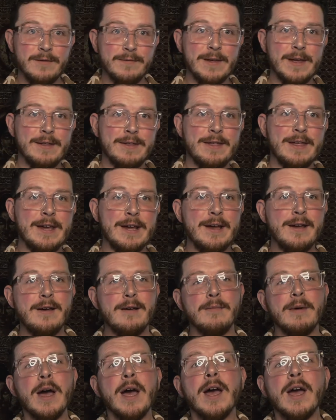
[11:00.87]
that thing up
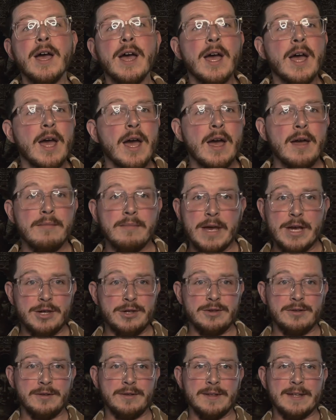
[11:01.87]
and make
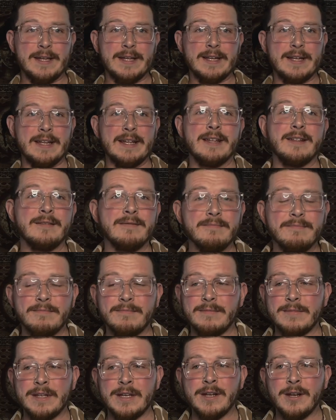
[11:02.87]
sure that it
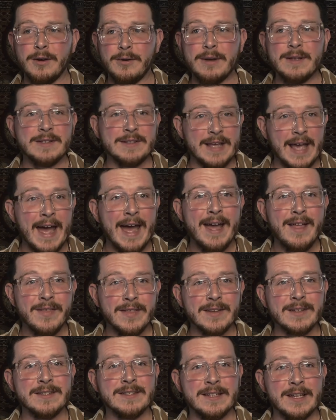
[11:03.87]
is at
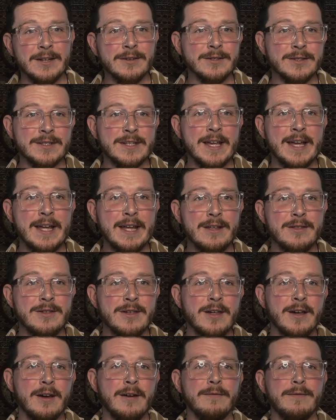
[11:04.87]
the center stage
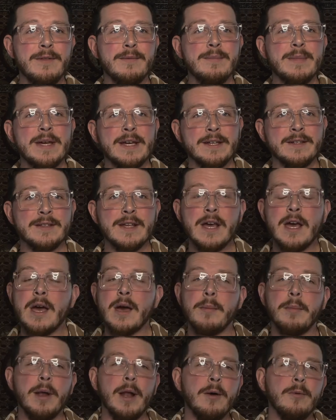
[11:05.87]
of the mix.
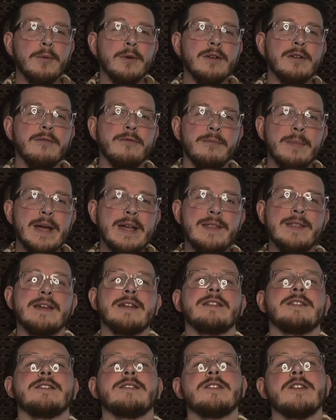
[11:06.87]
But I wouldn't have made that
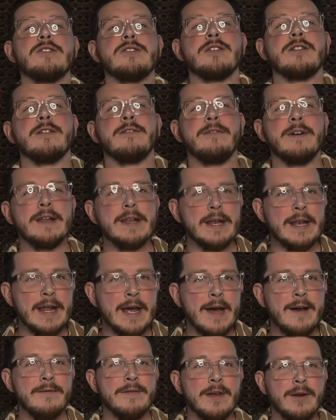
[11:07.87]
decision if I didn't
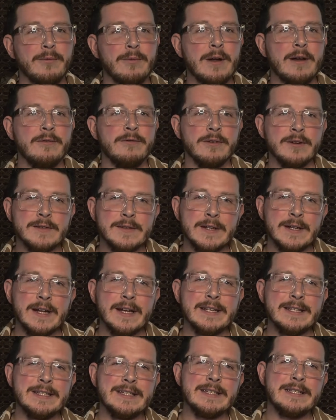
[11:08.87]
have that reference,
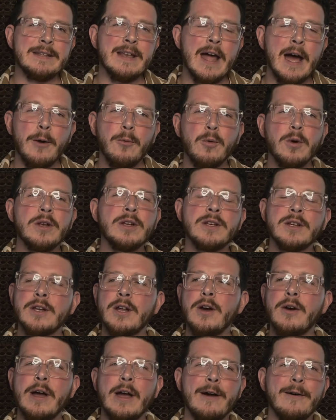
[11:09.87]
and I wouldn't
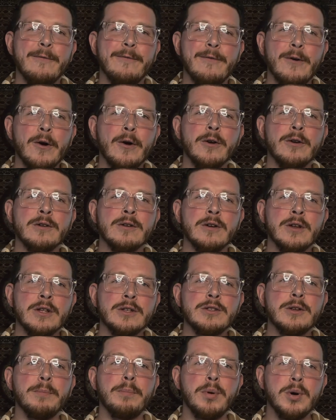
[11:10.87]
know how far
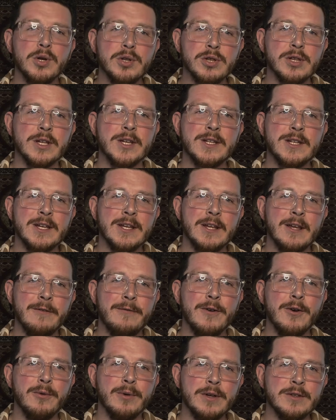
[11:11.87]
to push it if
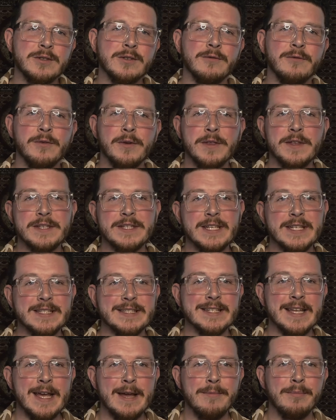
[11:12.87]
it wasn't for this
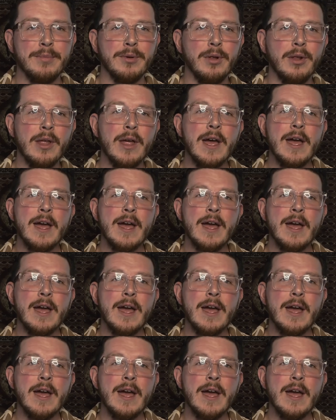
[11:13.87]
example.